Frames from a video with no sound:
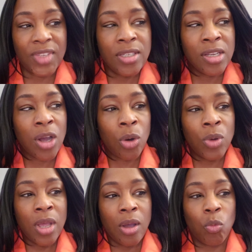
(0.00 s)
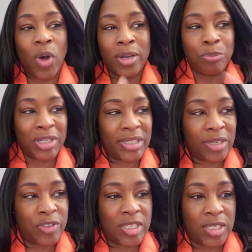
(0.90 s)
you know, one
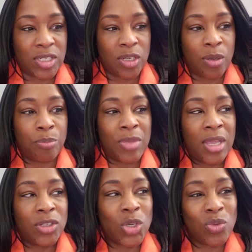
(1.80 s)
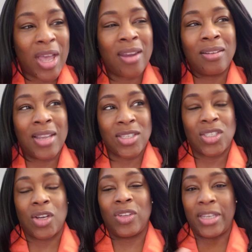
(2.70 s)
belief system to not
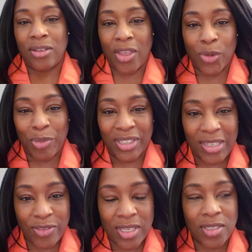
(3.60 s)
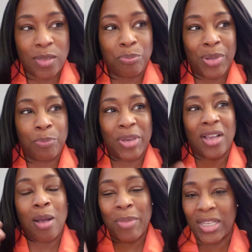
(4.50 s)
necessarily another belief system, but
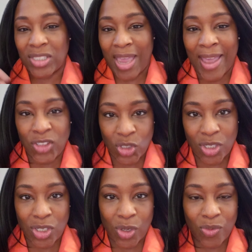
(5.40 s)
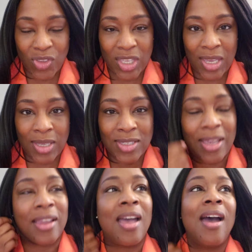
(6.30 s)
becoming attached to certain things.
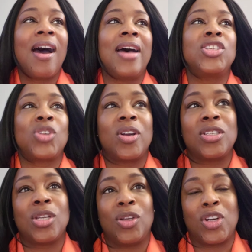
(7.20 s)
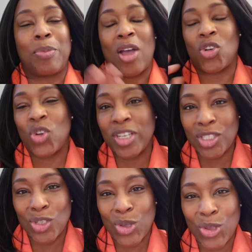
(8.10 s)
Like I started to learn about
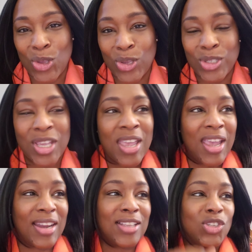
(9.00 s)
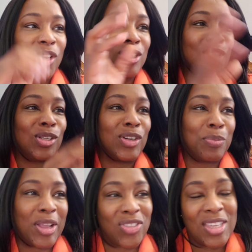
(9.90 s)
crystals, and I started to learn
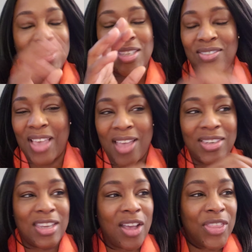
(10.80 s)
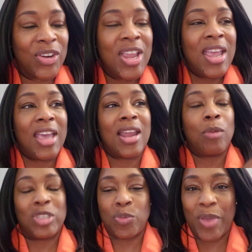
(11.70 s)
about this and that and the other. And I
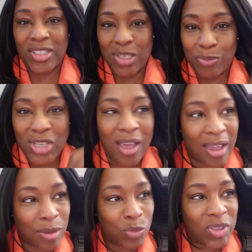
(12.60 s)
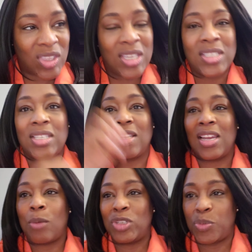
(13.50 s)
would spend some time with this, and
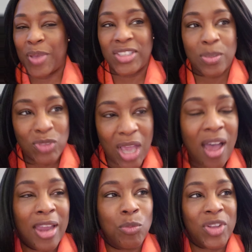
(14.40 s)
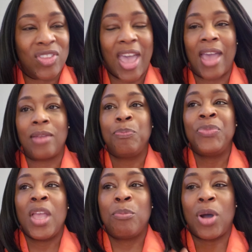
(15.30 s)
then I would spend some time with that.
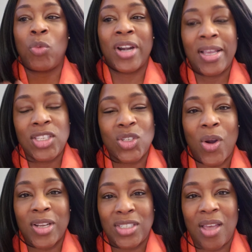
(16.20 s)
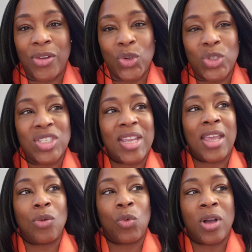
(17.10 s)
But what I started to
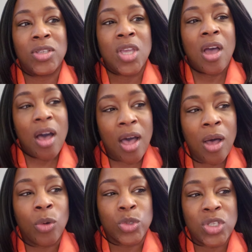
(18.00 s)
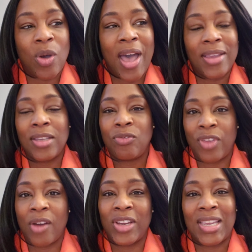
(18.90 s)
understand was, oh, so I could
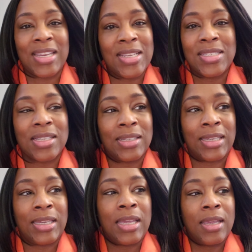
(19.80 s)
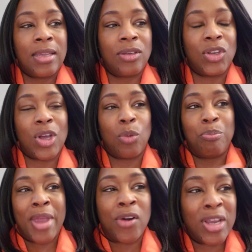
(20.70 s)
very easily, you know,
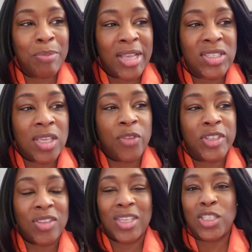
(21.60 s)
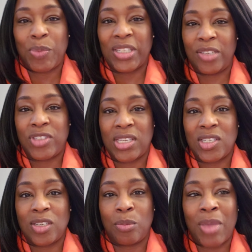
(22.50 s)
marry myself to this belief
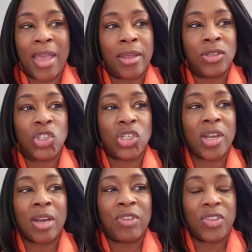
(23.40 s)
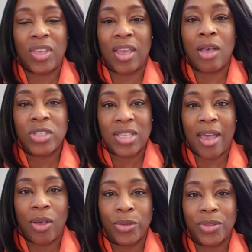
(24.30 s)
system and shut everything else
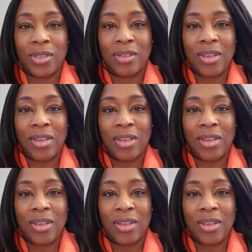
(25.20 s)
out,